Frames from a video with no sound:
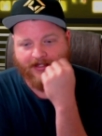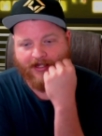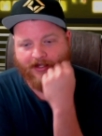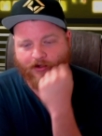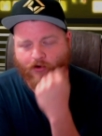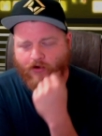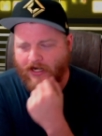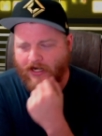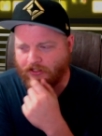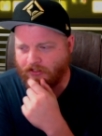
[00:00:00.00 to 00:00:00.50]

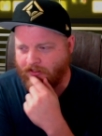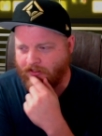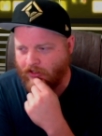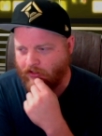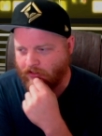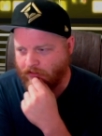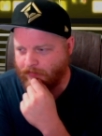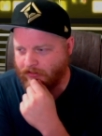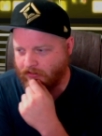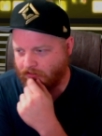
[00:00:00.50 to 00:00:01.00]
Or actually no,
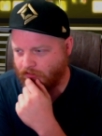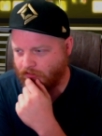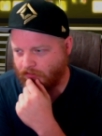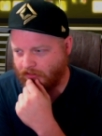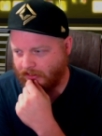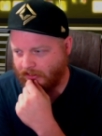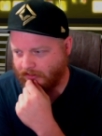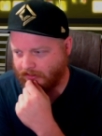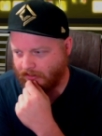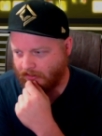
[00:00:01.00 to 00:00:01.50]
it's been 2
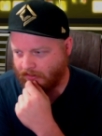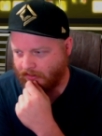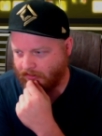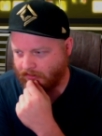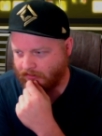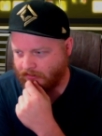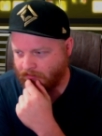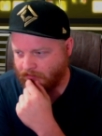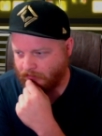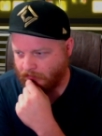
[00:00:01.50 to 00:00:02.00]
days I think
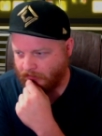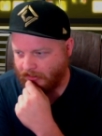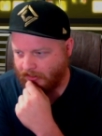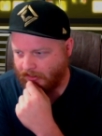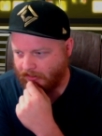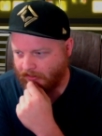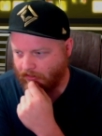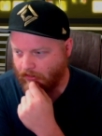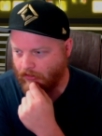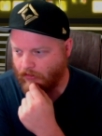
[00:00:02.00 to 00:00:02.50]
since we
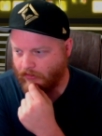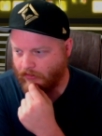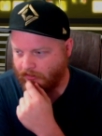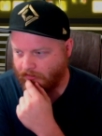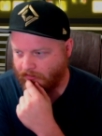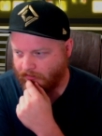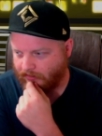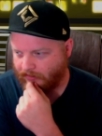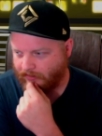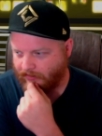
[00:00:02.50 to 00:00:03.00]
got it going.
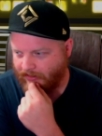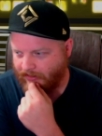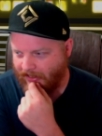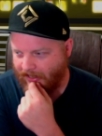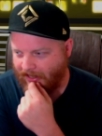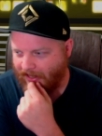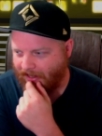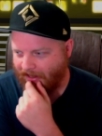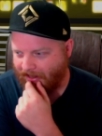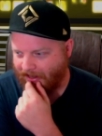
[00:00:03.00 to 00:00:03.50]

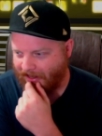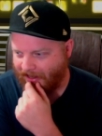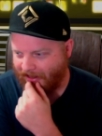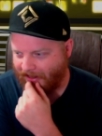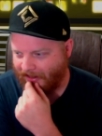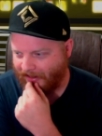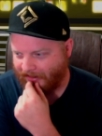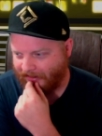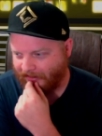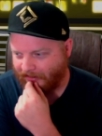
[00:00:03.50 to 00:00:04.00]

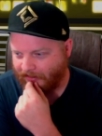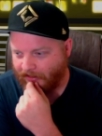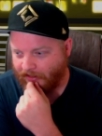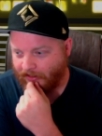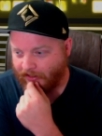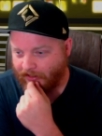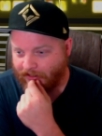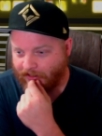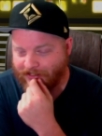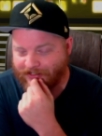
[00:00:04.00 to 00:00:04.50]
Yeah.
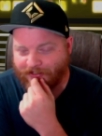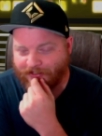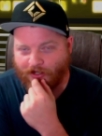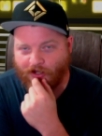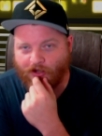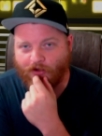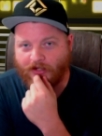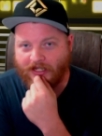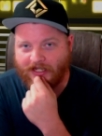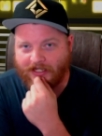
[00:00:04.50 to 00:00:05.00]

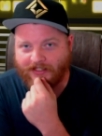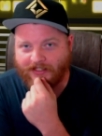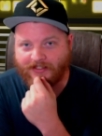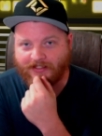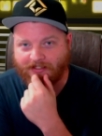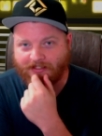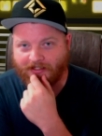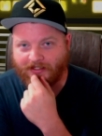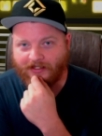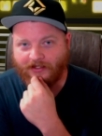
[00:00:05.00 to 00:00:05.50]
So
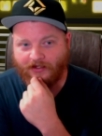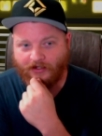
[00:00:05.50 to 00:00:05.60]
it's